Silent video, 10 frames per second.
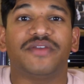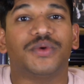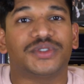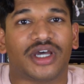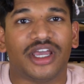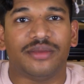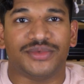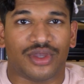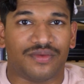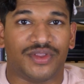four
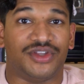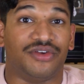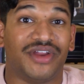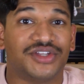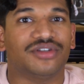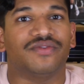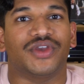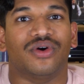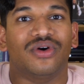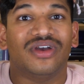times over the duration of
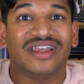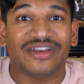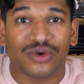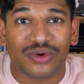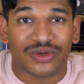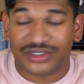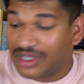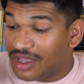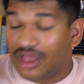your course,